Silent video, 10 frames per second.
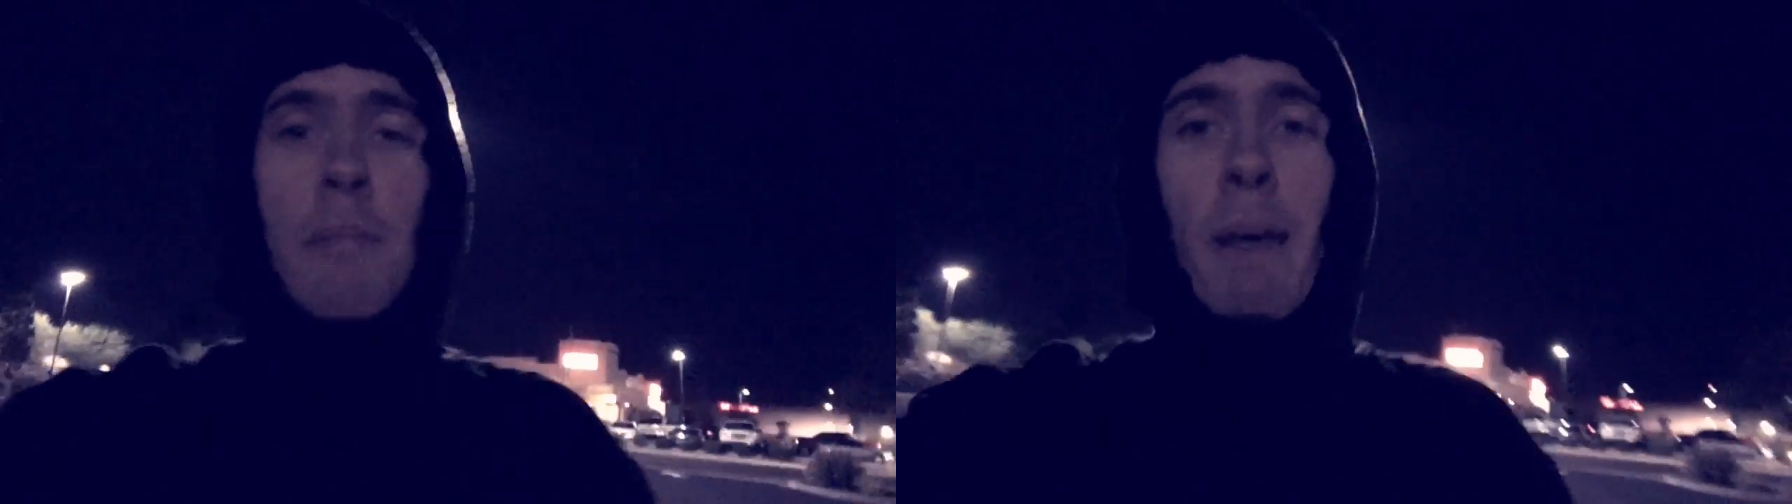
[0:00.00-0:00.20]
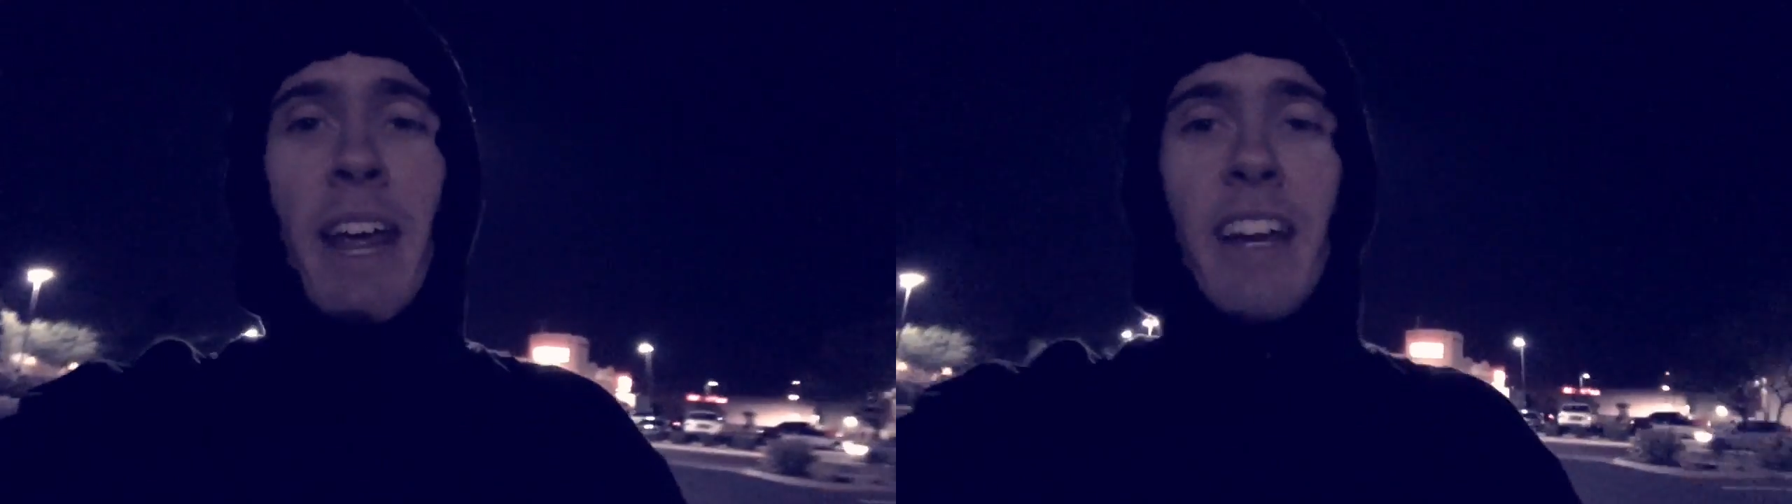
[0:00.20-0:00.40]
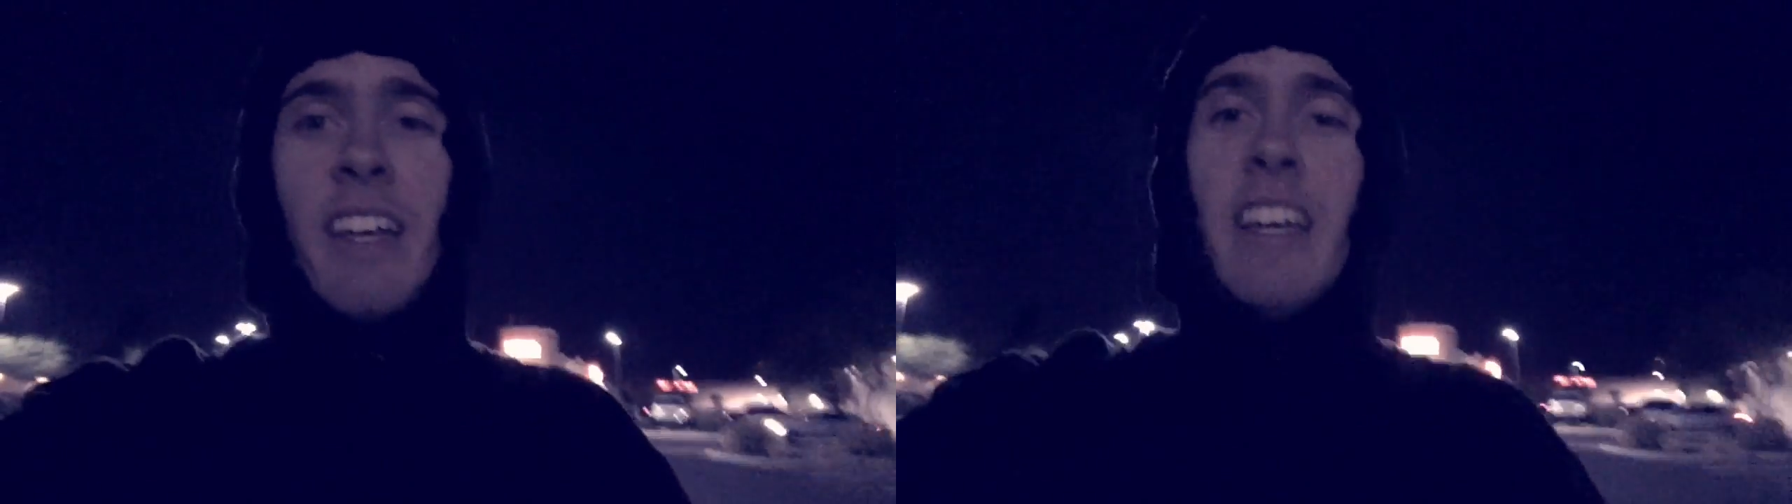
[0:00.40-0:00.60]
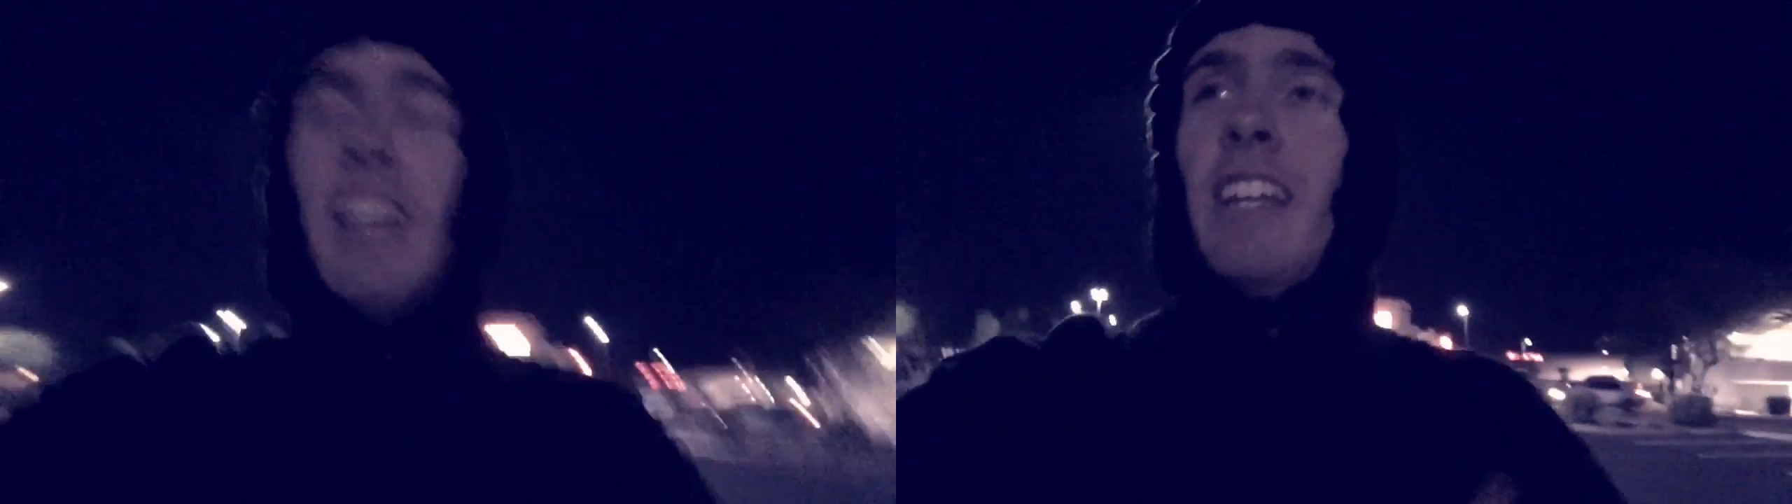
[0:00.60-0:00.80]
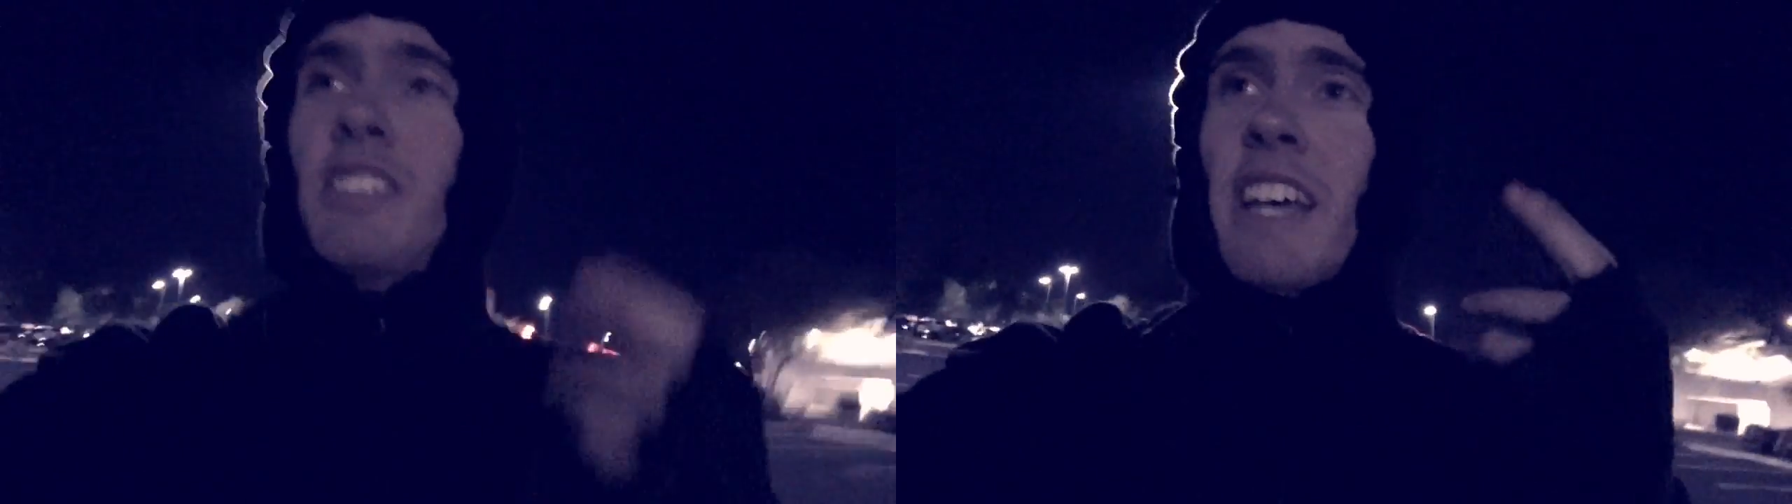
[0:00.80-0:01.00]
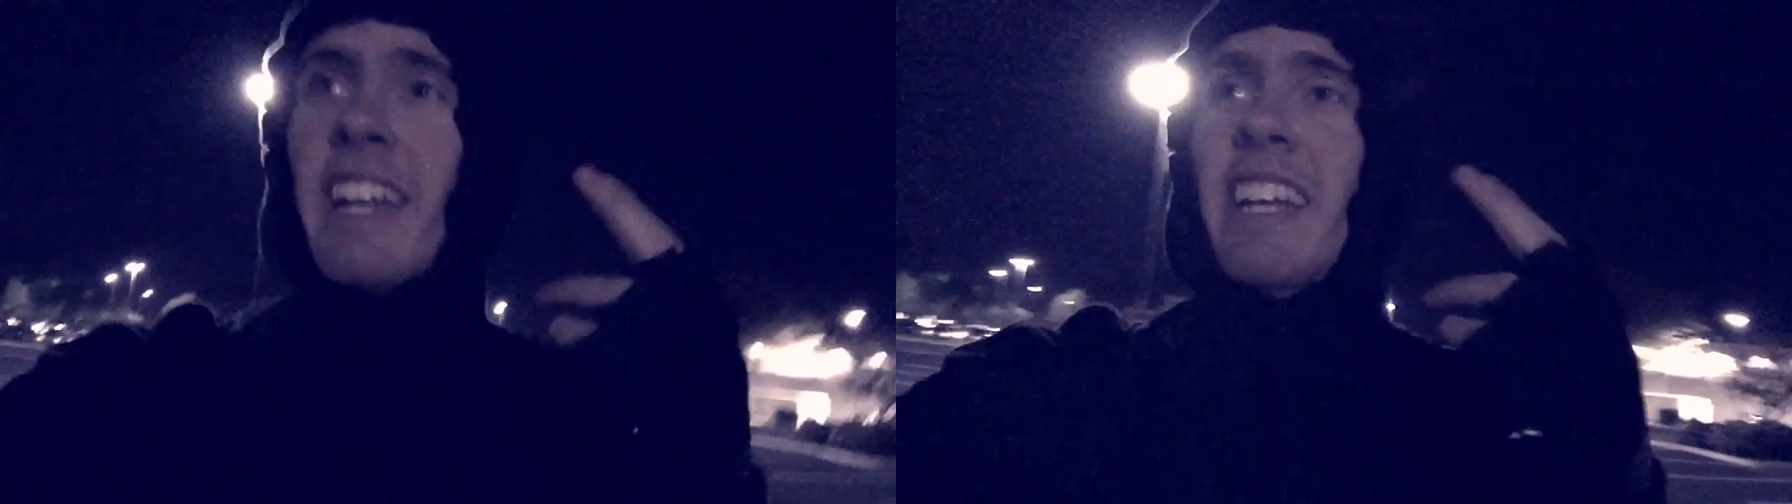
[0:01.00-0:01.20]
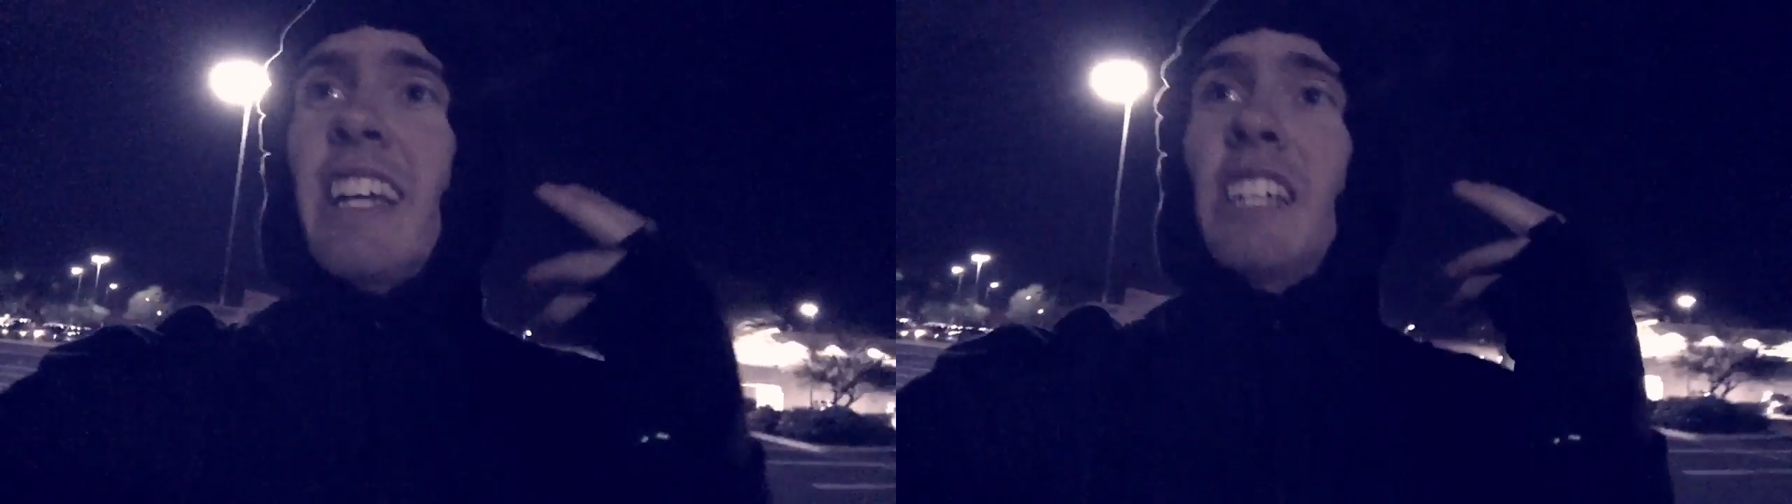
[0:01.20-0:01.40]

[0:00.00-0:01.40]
made is that,